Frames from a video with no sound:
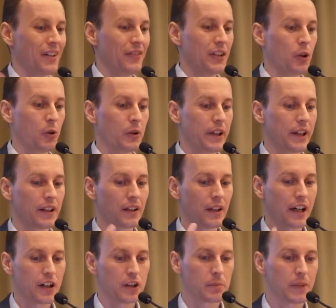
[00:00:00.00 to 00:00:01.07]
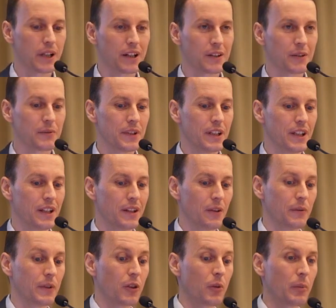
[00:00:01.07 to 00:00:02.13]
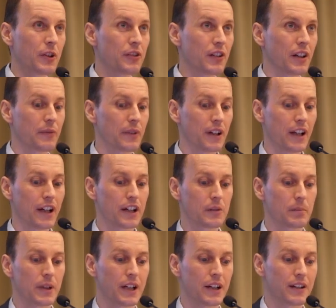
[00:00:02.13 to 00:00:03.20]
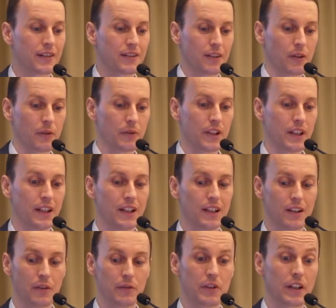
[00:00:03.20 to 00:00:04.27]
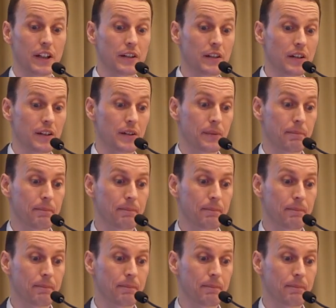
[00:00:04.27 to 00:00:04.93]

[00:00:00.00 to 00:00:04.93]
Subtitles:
withholding the large part of the commission and large parts of the returns.